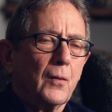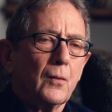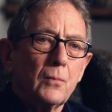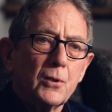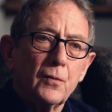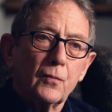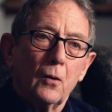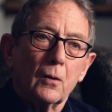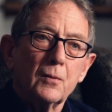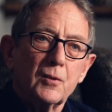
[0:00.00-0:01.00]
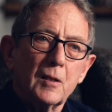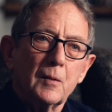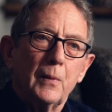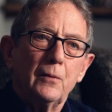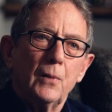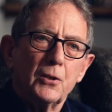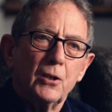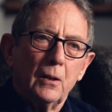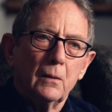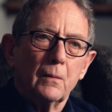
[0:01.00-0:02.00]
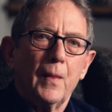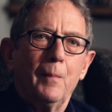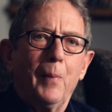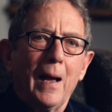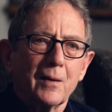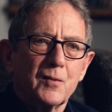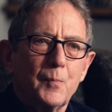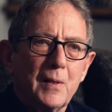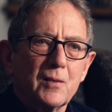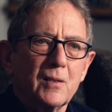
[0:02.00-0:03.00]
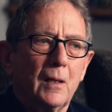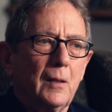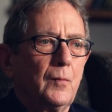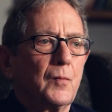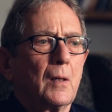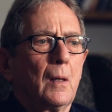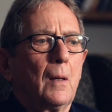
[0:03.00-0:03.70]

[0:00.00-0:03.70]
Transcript: the rich have got considerably richer, their banks have been saved,